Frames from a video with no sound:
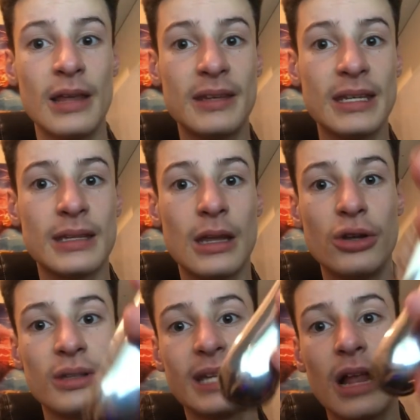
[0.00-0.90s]
Like, this isn't, you
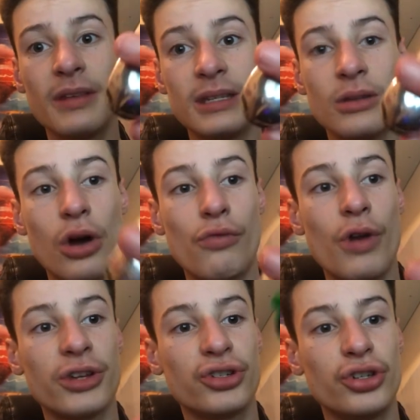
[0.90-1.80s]
can tell this is not a
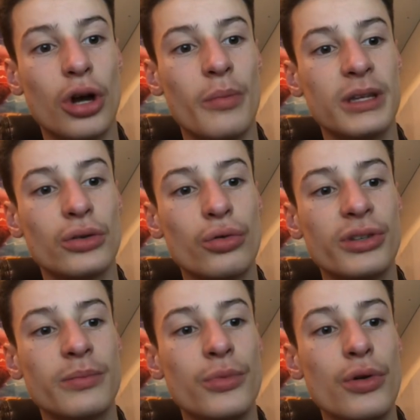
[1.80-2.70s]
rush job. It's all
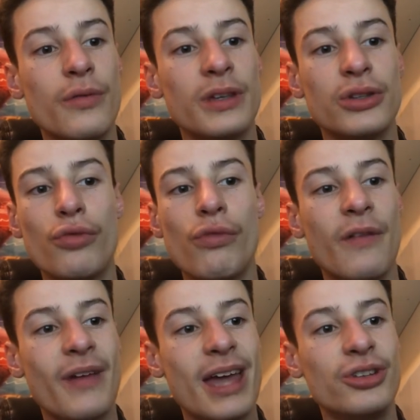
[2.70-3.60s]
smooth. There's no
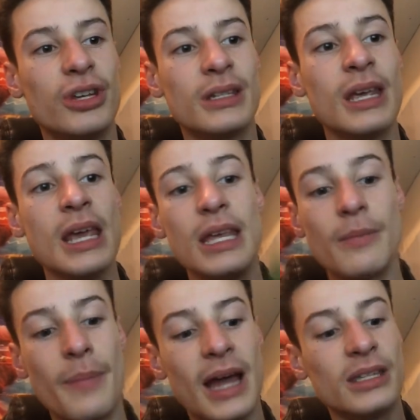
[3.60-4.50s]
rough edges. Your
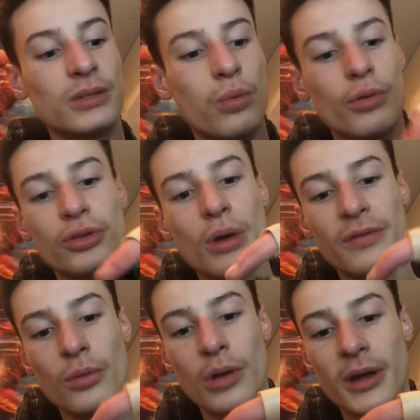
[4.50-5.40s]
bands, don't have to
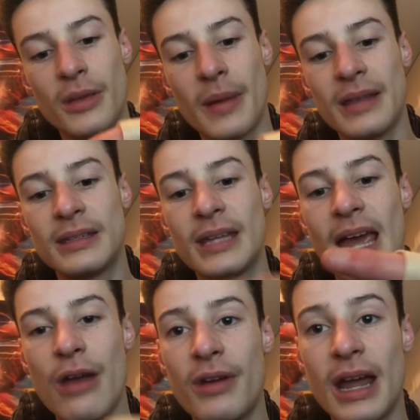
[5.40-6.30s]
worry about your bands
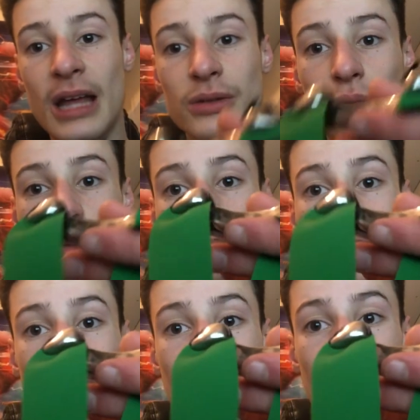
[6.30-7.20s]
tearing at all.
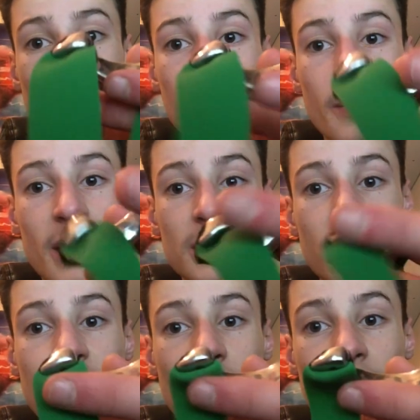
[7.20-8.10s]
Uh, my bands are
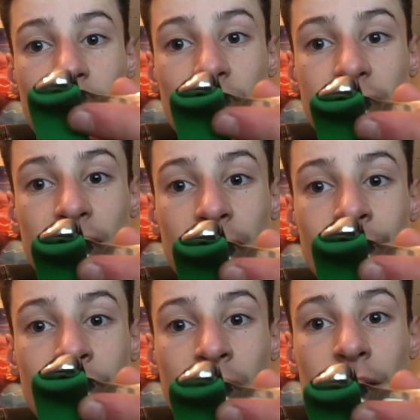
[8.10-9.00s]
fitted on there nicely.
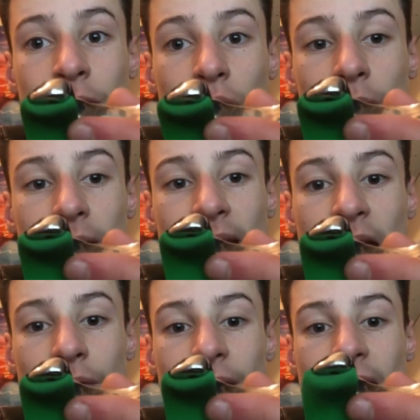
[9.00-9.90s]
They're not going to be
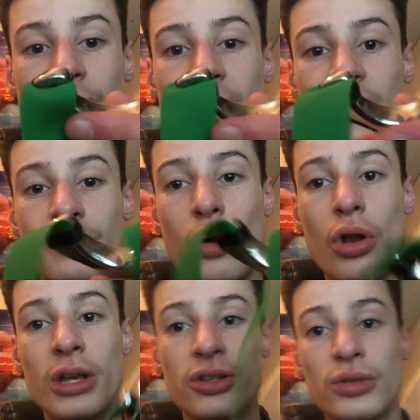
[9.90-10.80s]
tearing. Everything is
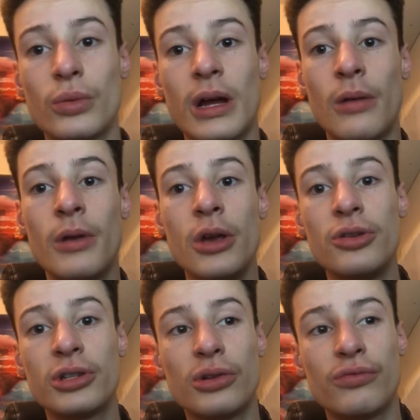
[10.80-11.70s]
polished as well.
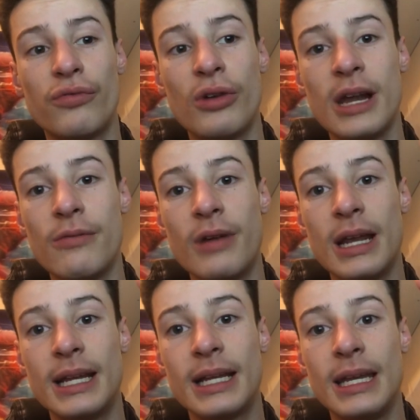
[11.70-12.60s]
Just looks really,
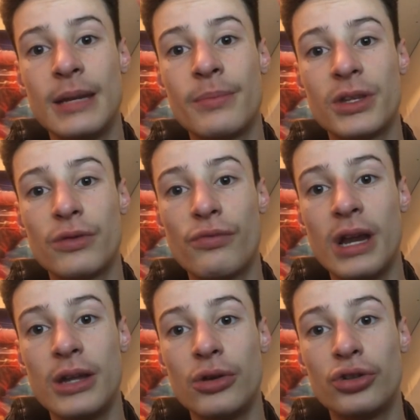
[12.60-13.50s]
really clean. It's a
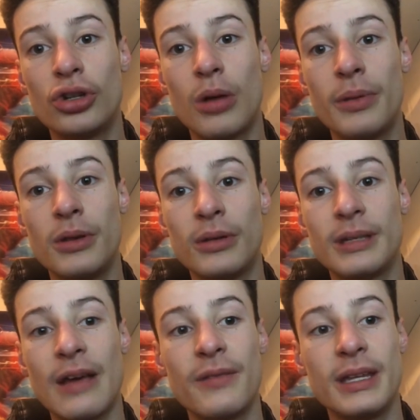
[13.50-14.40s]
really good job. You can
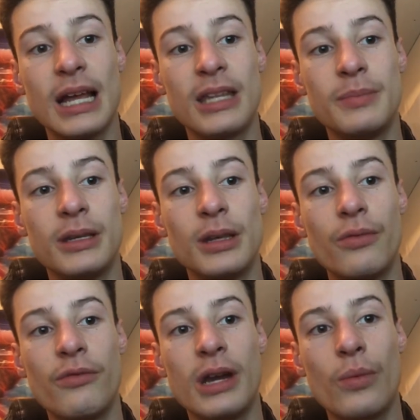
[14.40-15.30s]
definitely tell it's been
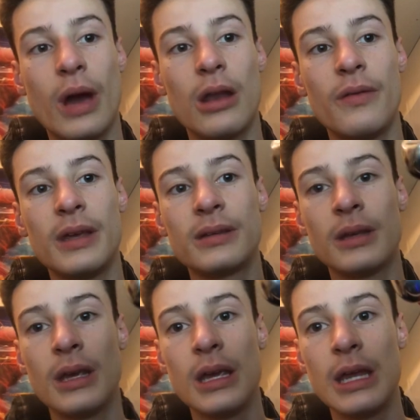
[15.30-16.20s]
done really well on this.
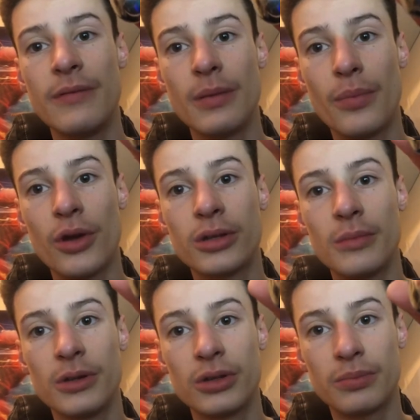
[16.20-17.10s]
Even the bottom
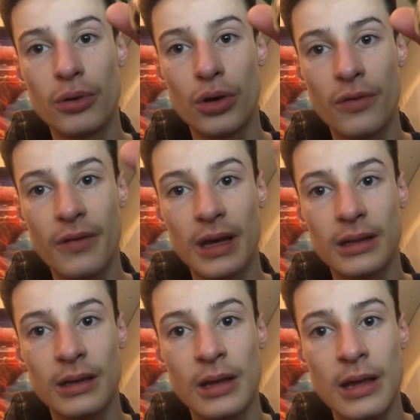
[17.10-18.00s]
is just
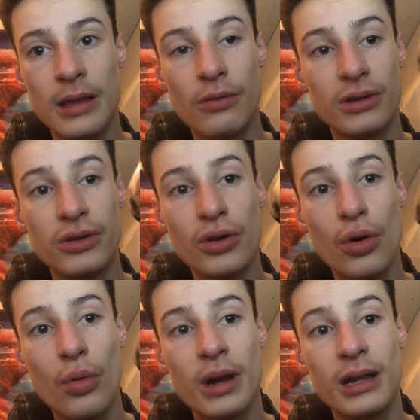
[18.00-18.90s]
perfect. There is
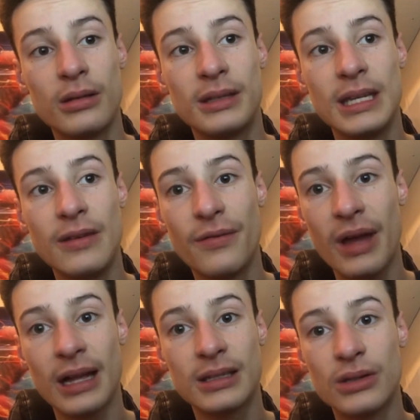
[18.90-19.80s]
no little
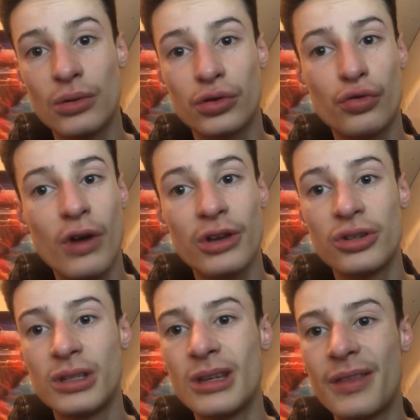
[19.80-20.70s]
defects, no
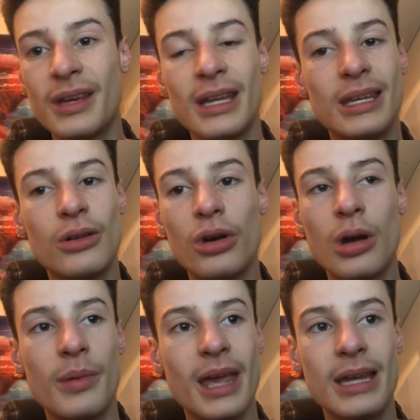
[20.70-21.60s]
scratches, nothing. It did not
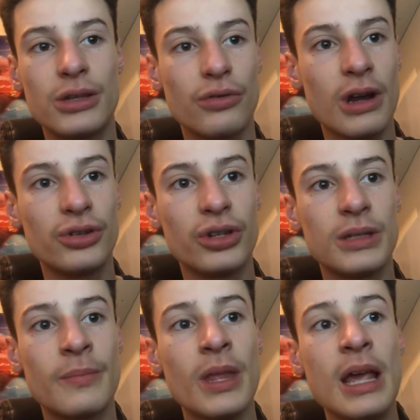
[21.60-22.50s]
come with any
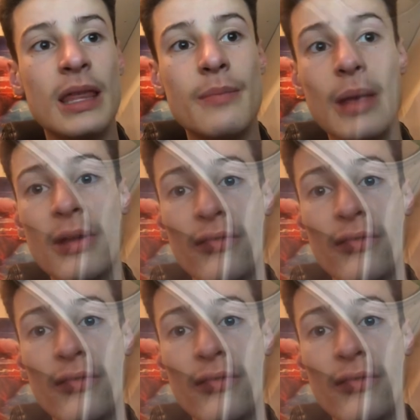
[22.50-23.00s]
scratches. There may be a